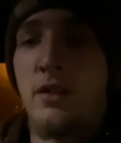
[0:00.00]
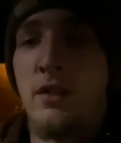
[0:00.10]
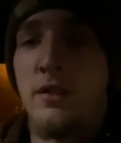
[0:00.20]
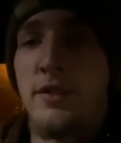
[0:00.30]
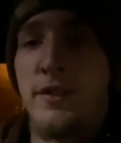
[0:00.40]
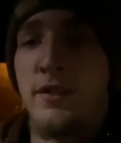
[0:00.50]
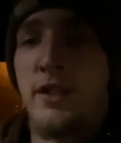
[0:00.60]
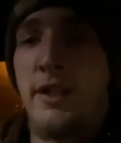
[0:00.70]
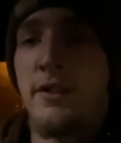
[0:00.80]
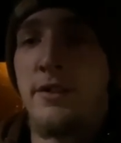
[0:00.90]
sets of
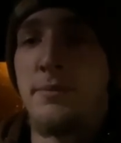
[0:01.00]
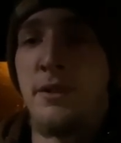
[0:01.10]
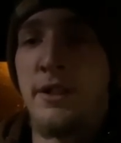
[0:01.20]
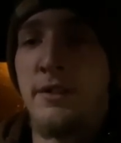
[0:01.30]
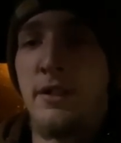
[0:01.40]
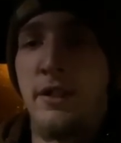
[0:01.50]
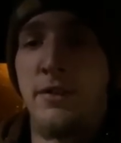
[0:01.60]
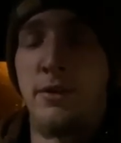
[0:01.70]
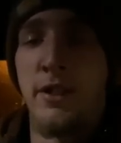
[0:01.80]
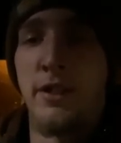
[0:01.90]
tires, but it
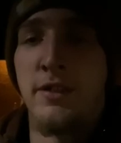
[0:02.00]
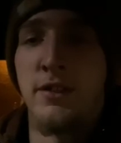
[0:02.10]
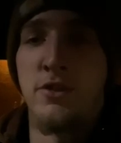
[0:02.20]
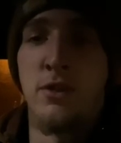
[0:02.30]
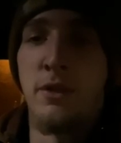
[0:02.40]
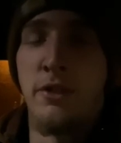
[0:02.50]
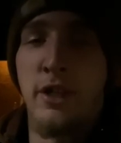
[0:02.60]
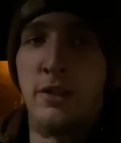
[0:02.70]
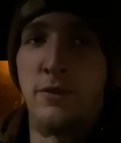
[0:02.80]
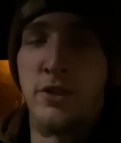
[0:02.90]
is what it is. It should be
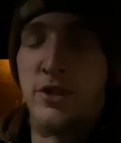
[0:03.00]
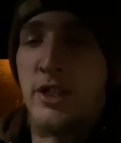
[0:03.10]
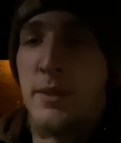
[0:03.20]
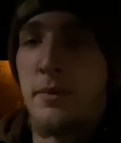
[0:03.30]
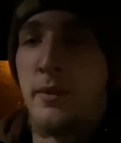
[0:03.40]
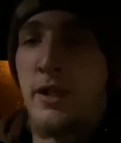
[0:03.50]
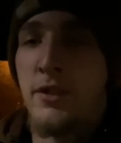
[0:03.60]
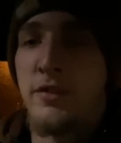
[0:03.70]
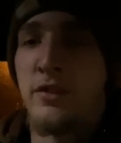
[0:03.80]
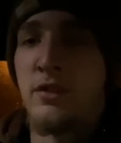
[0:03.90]
okay for just a couple
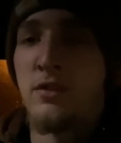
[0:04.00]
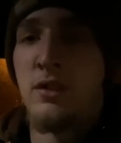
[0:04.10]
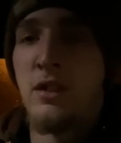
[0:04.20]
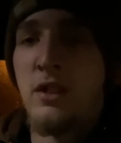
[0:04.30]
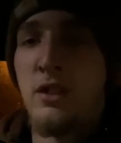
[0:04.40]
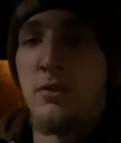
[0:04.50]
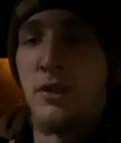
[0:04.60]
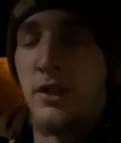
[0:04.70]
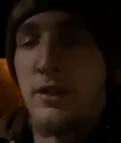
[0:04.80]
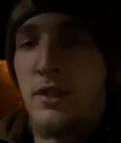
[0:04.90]
miles. So we'll
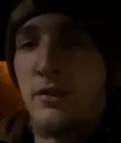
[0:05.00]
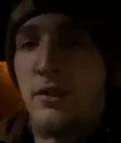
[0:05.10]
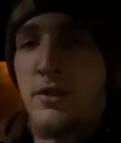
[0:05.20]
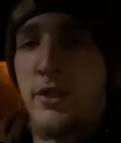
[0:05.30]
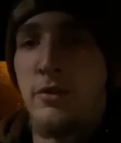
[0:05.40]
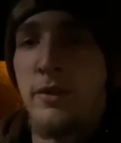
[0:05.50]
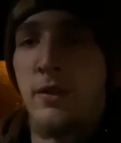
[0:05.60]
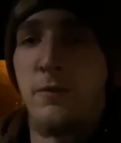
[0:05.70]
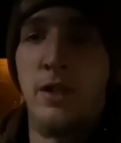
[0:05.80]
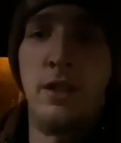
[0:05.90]
get down there, see what we
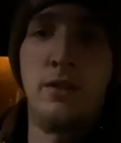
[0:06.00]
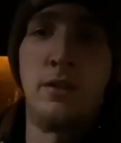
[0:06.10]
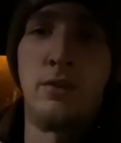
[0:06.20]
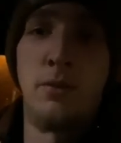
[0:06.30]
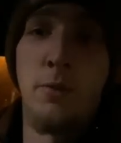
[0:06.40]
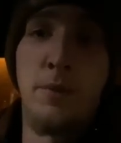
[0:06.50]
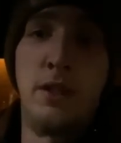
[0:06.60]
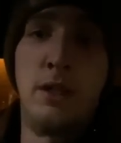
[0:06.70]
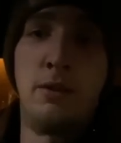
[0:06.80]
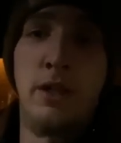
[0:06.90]
can find, and hope they
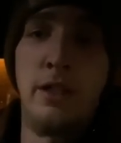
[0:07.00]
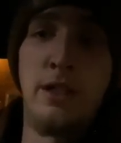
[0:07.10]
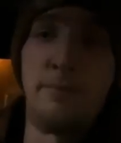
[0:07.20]
got what I need.